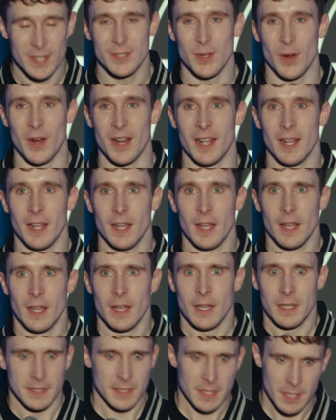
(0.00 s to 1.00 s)
Sorry.
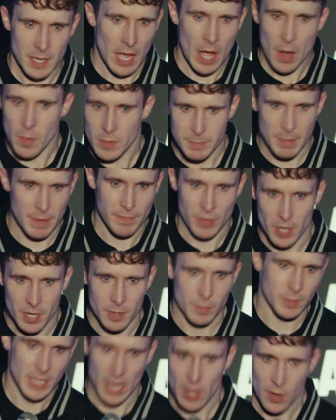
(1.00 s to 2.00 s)
How was my
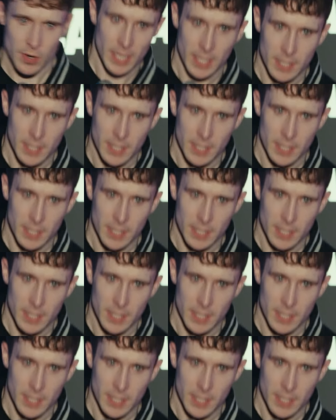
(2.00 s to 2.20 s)
flirting? Was that all